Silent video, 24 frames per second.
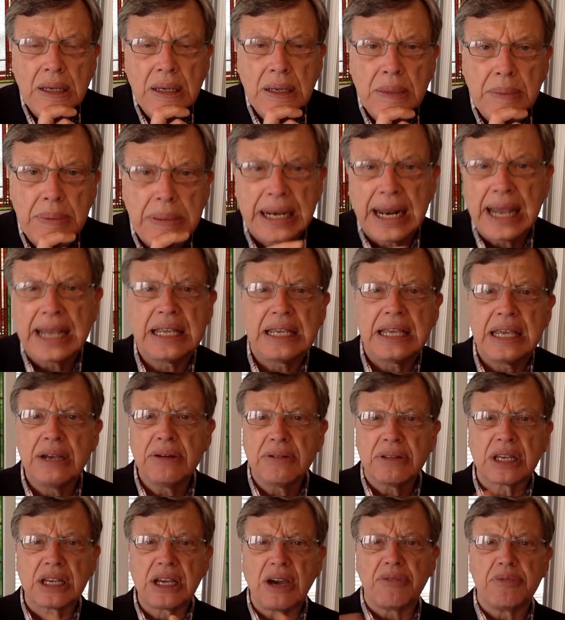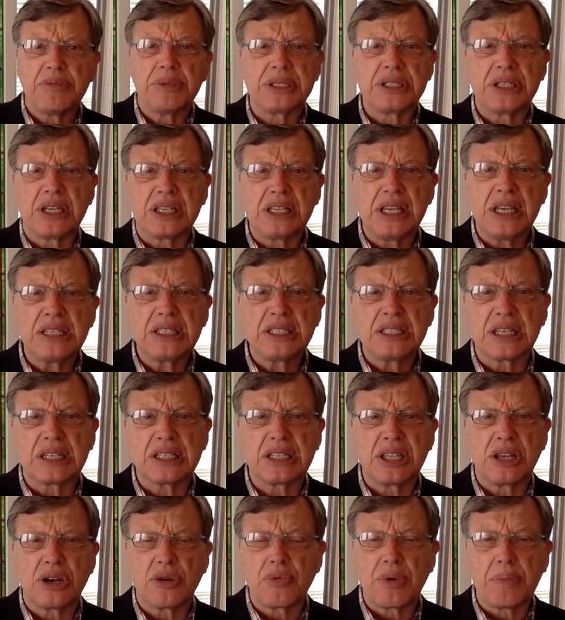But I hear the government statistics
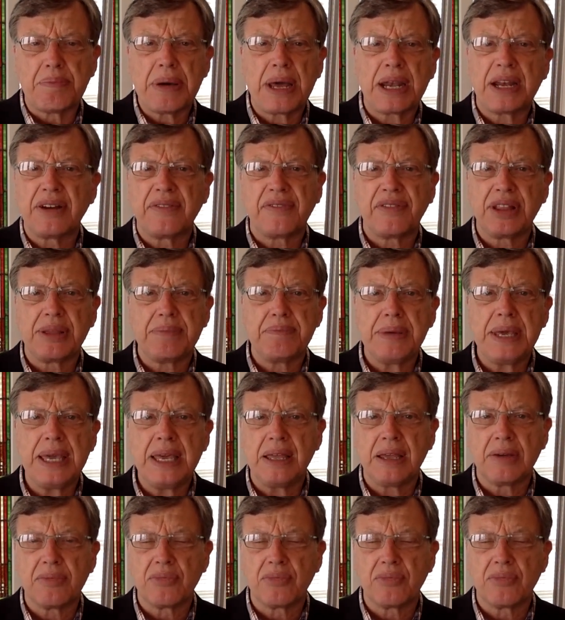that are repetitively